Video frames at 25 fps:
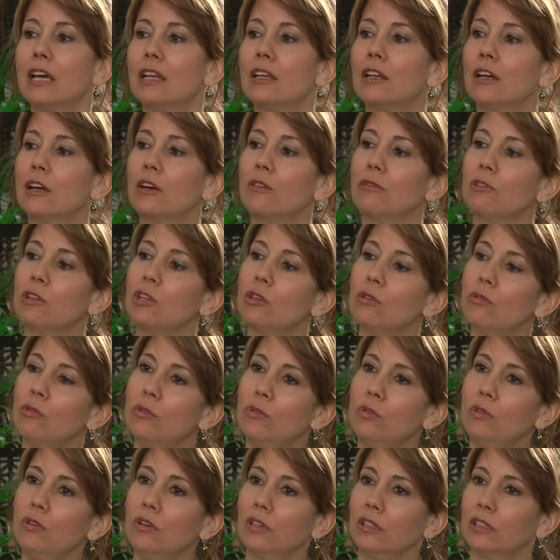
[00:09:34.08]
Now
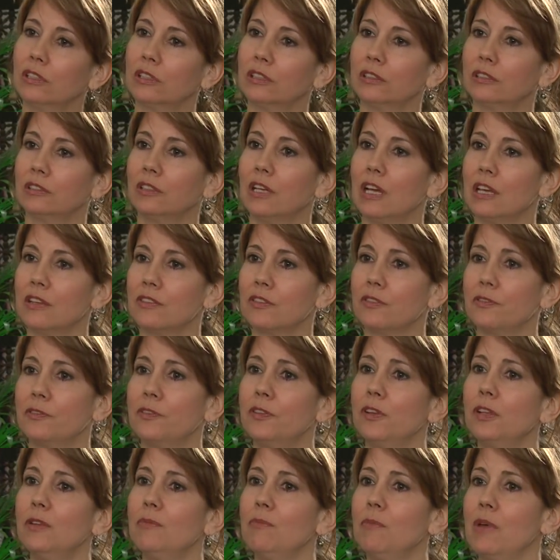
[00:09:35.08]
you, as a
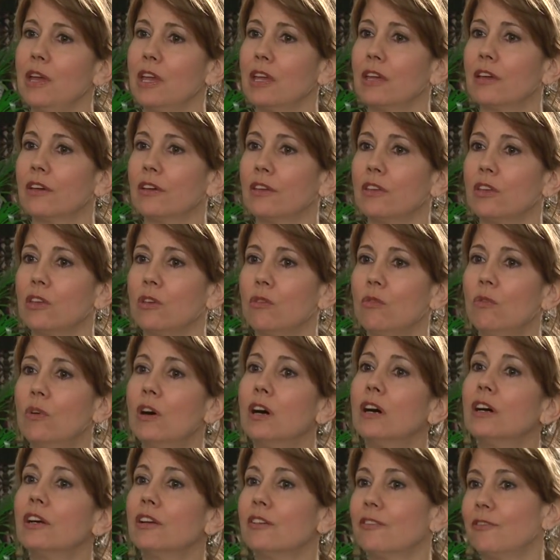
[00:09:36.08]
filmmaker, you
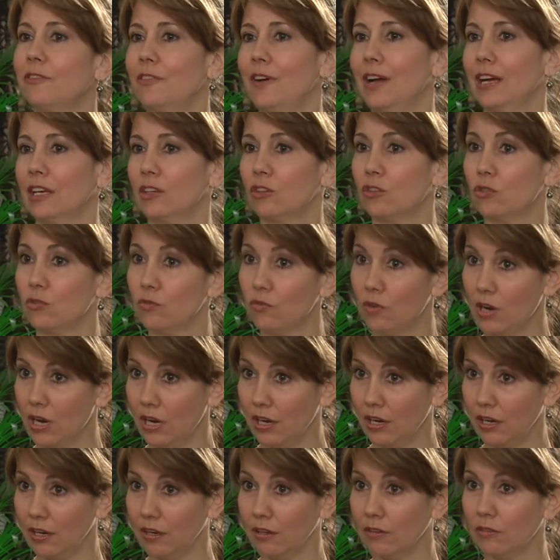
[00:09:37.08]
are in fact
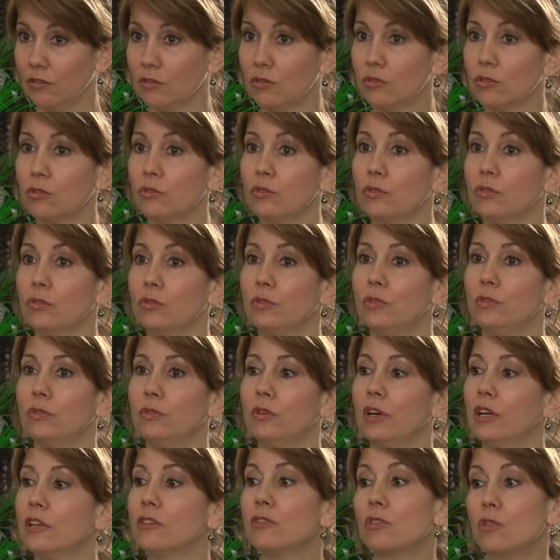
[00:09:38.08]
trying
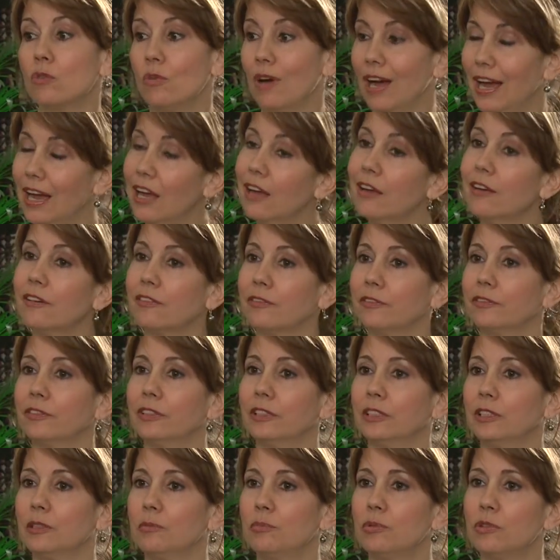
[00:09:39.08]
to, and you have
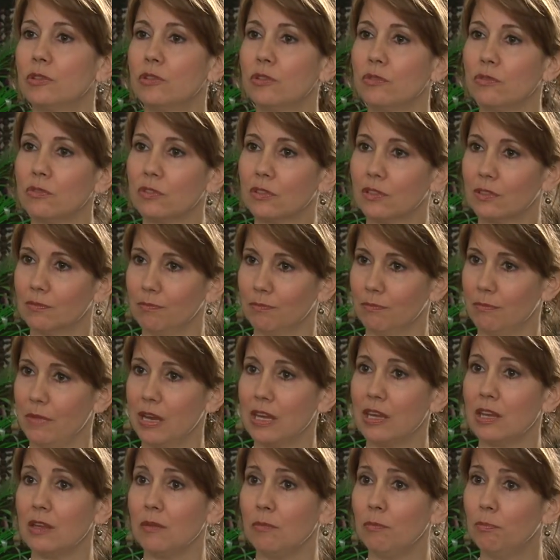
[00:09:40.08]
produced
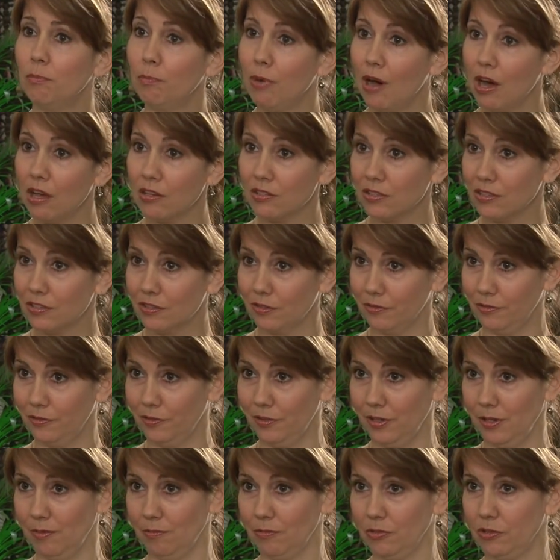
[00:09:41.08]
many positive
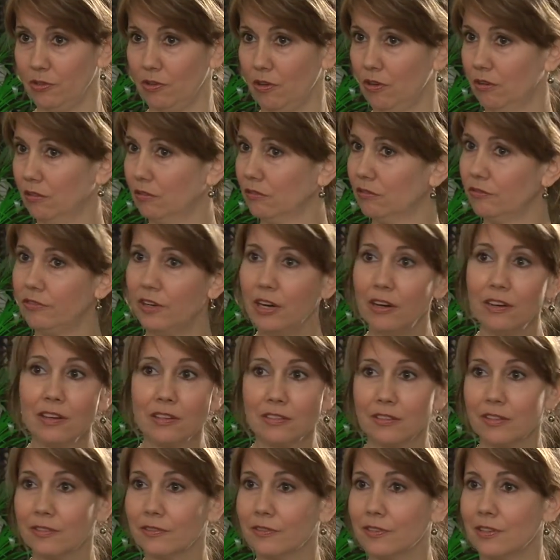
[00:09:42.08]
films on
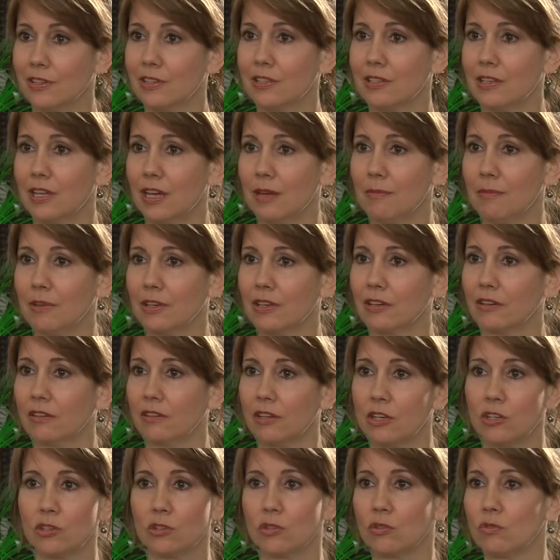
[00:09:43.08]
various different Islamic
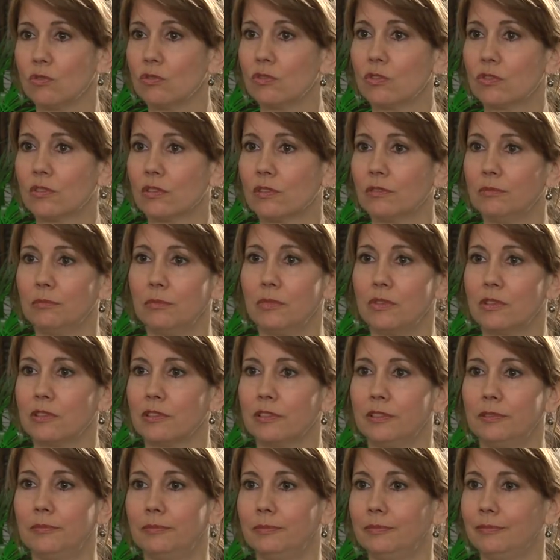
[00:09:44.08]
issues,
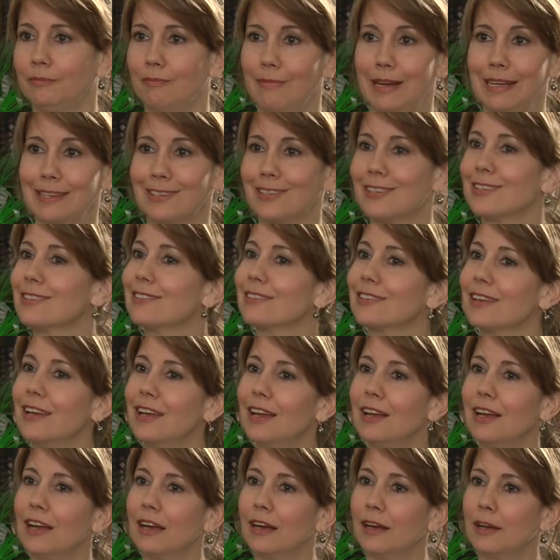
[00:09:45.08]
Muslim matters.
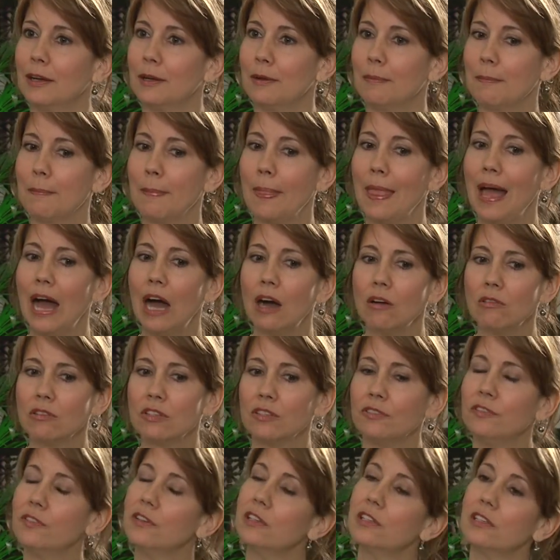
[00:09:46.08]
How
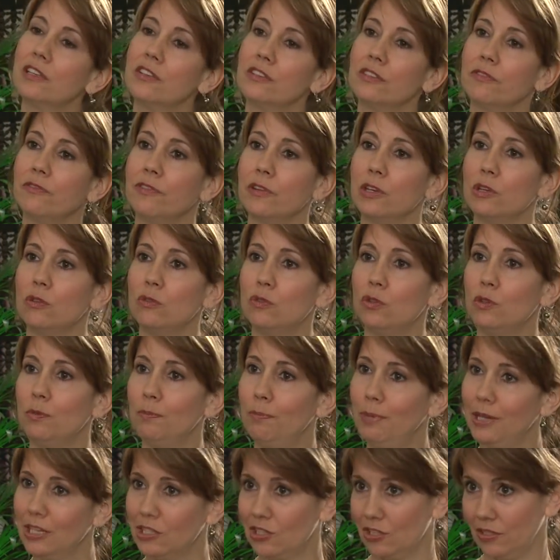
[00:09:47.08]
difficult is it for you to
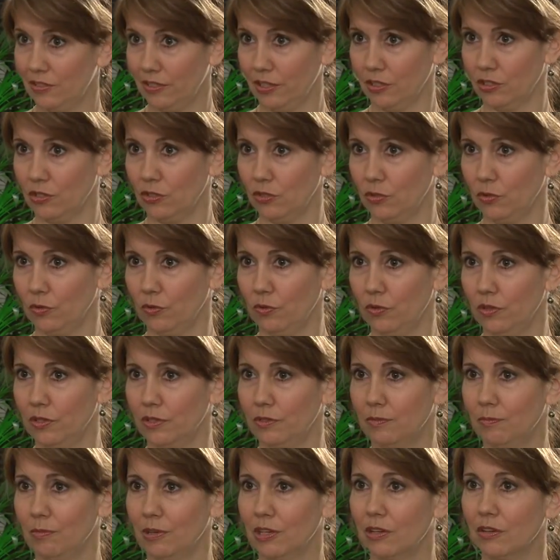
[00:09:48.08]
pitch such
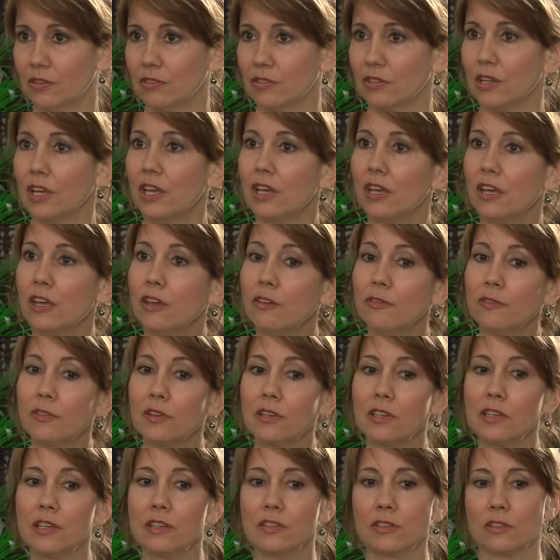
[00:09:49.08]
stories? Because if
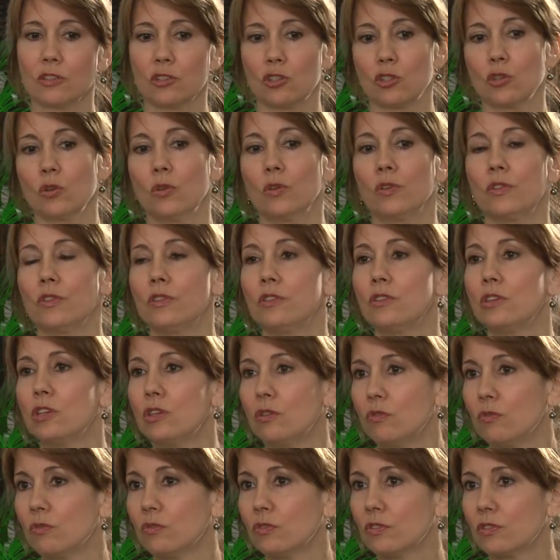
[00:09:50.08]
at least, sure, in
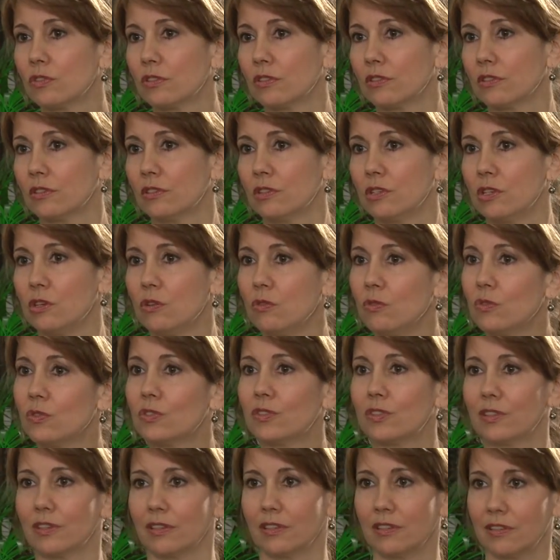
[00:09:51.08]
the
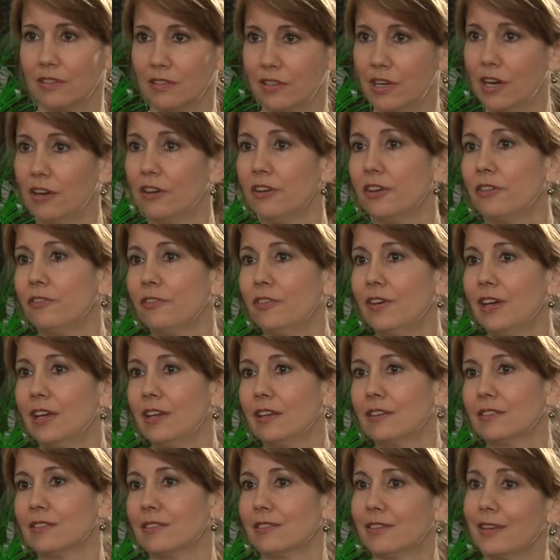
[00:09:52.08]
news is current
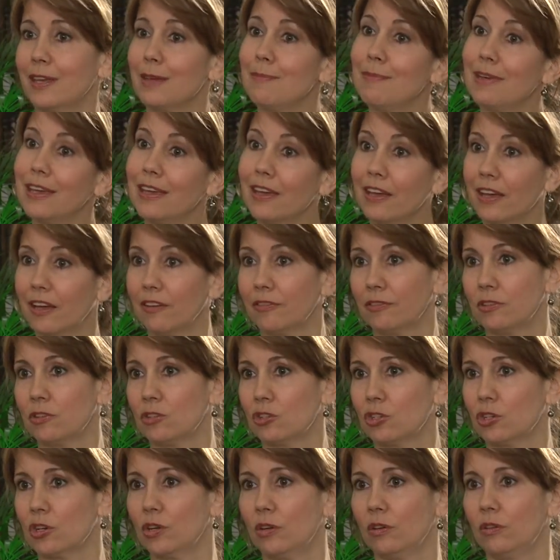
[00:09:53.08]
affairs, they may have to
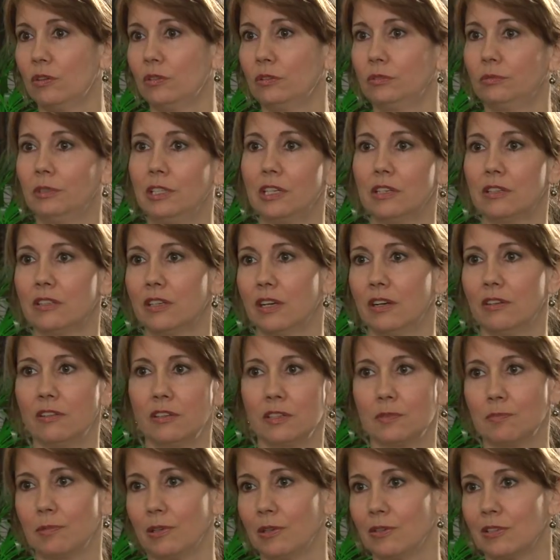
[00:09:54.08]
show when a
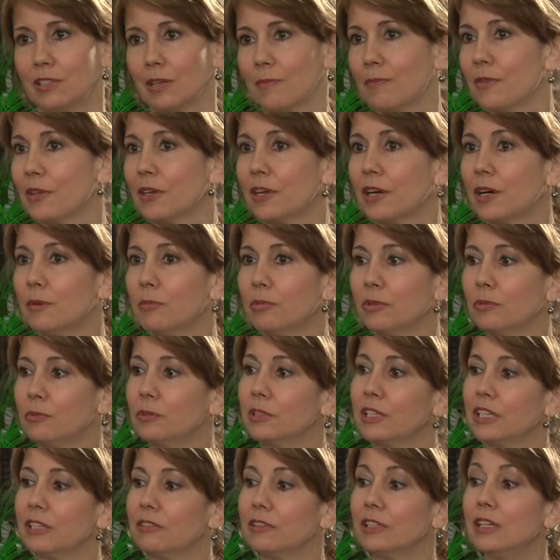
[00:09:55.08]
terrorist blows something up or
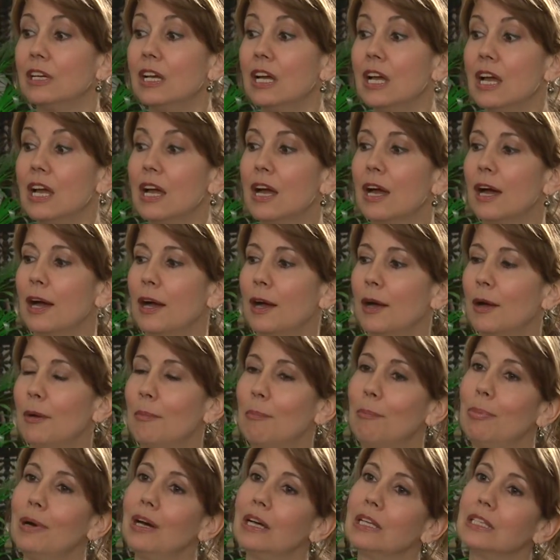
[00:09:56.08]
whatever.
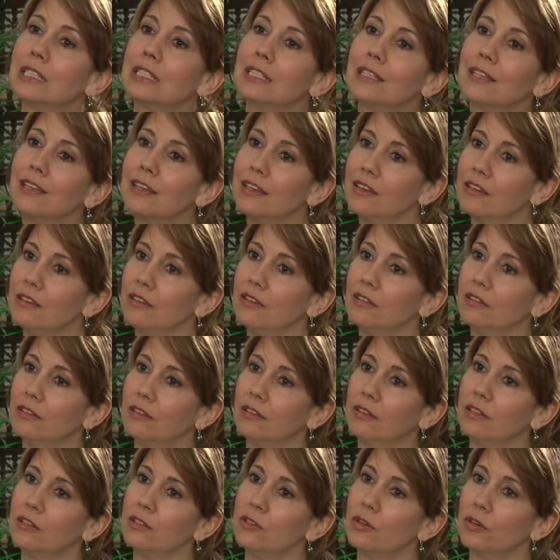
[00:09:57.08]
But
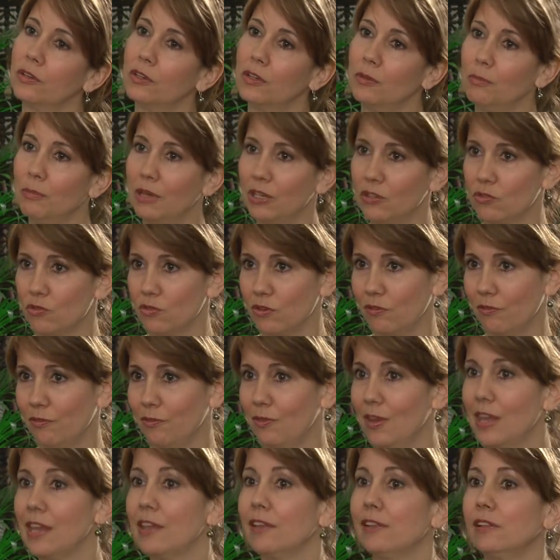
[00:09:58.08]
in the documentary
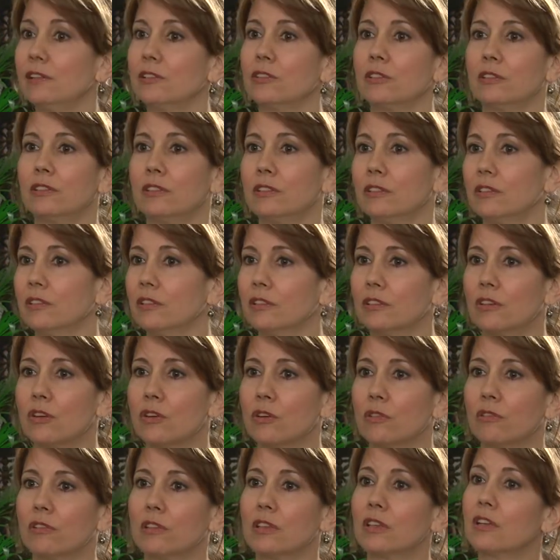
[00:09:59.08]
field, or in, you
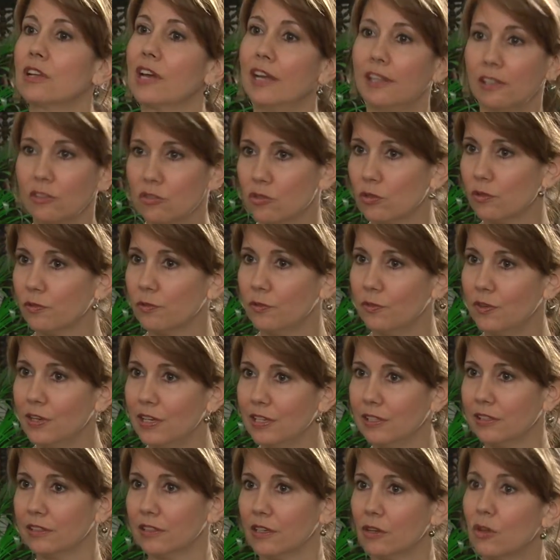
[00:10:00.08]
know, in the cultural
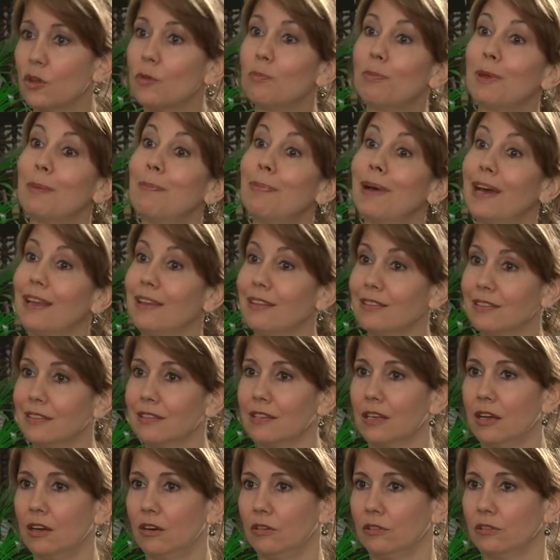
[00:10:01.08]
field, it could be
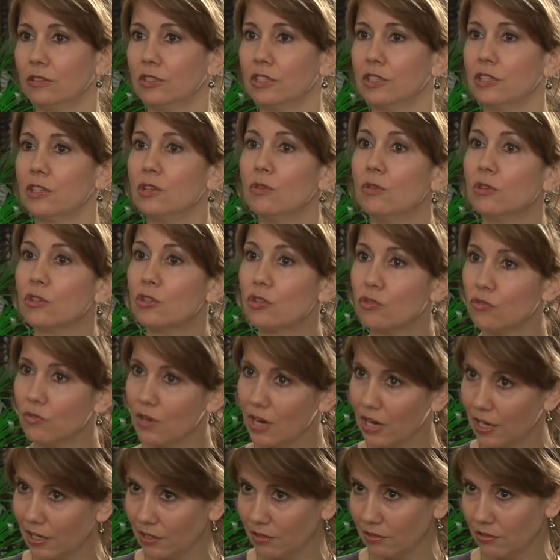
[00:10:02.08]
balanced out, and you are
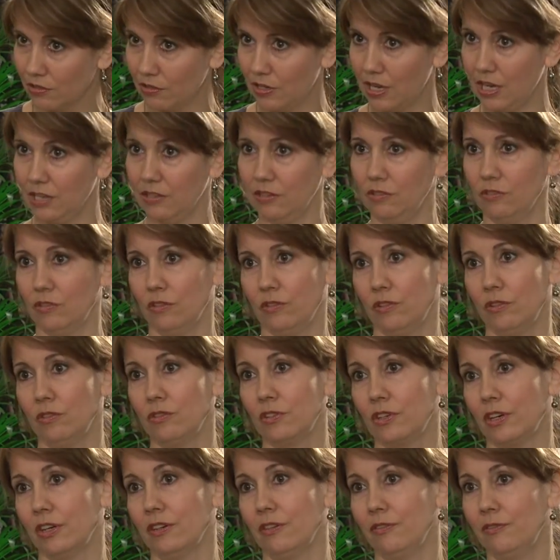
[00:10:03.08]
trying to get into those
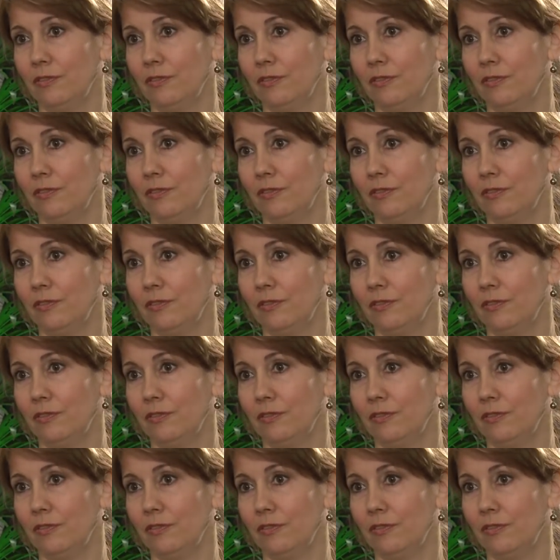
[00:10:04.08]
kind of